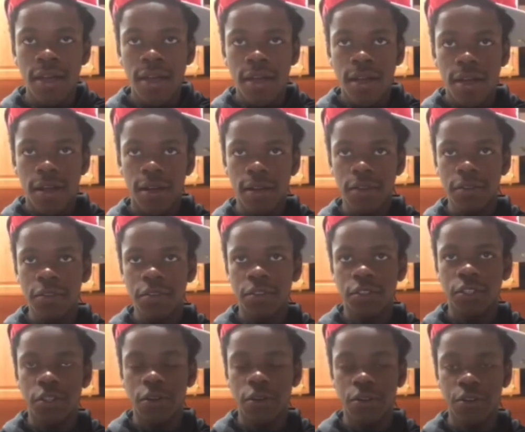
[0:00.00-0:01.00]
Under the
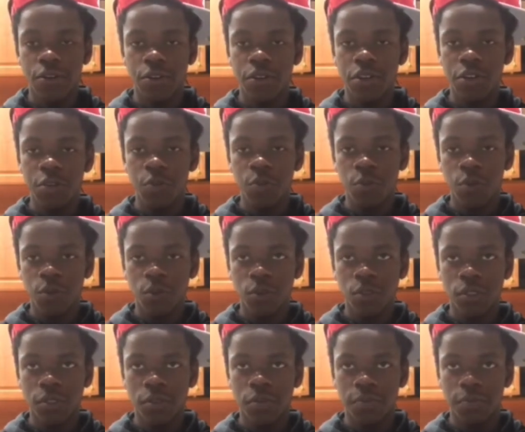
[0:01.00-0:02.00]
charter, it ruled
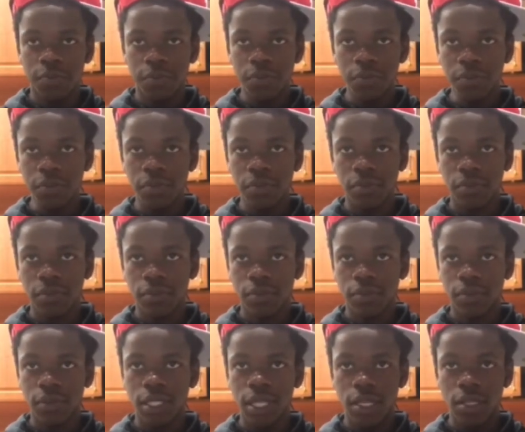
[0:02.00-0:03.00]

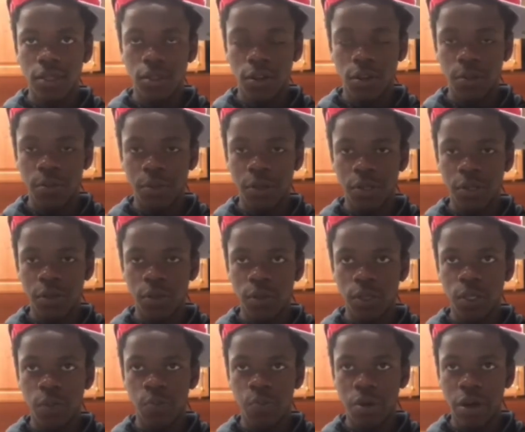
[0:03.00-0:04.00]
that Dartmouth was
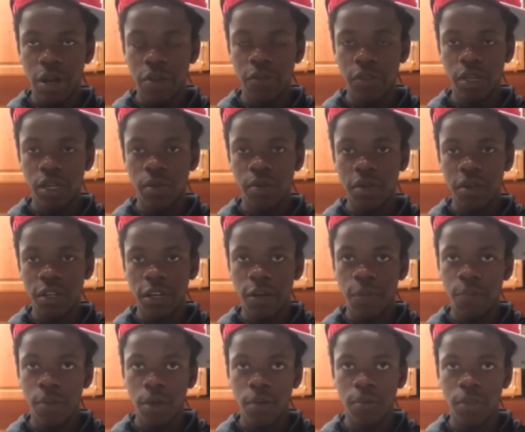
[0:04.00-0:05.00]
a private, not a
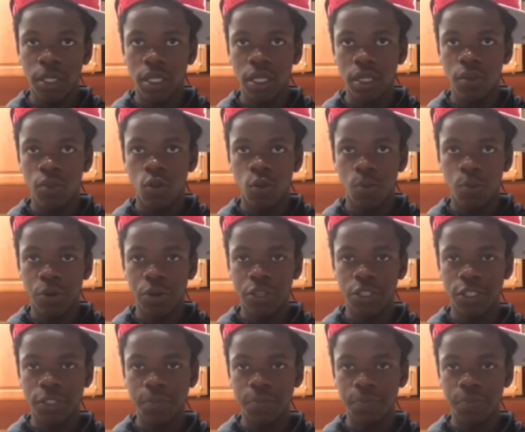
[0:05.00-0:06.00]
public
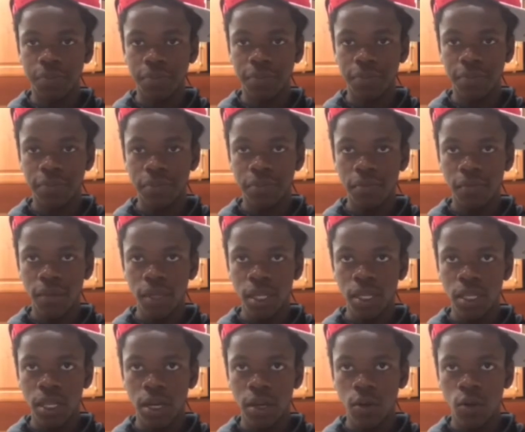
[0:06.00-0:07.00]
corporation,
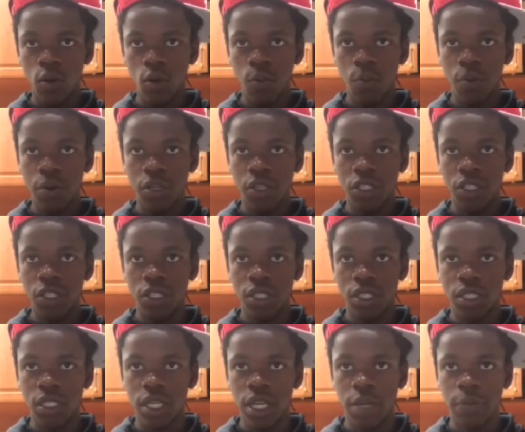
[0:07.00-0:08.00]
that a corporation is
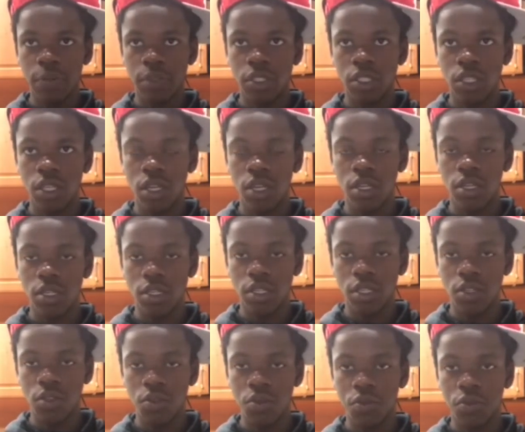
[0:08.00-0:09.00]
established and it is
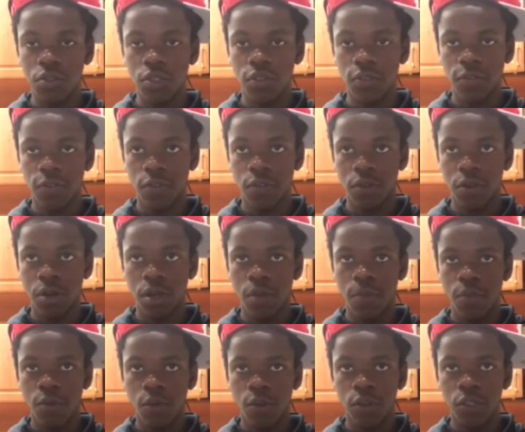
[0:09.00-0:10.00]
used for a
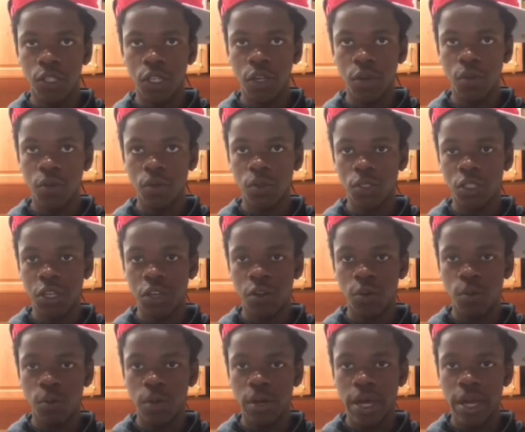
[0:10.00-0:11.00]
more general
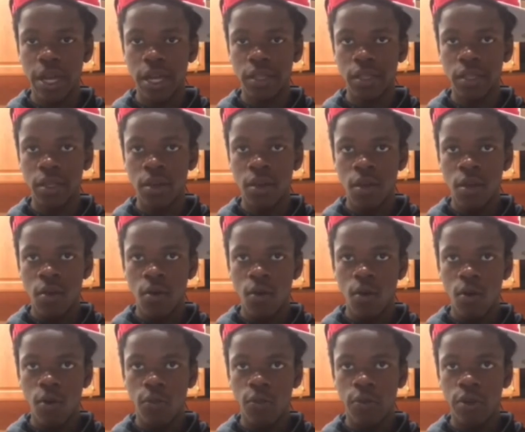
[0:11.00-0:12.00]
charitable act
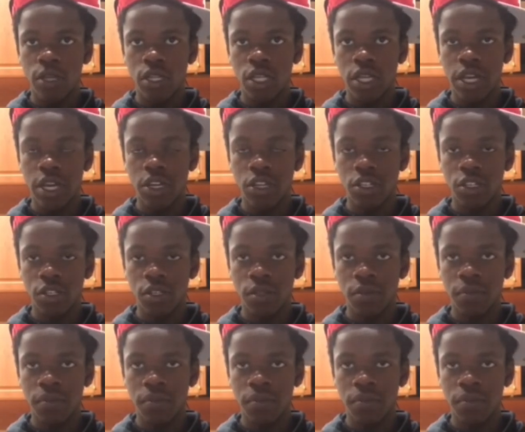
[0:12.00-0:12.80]
or for education,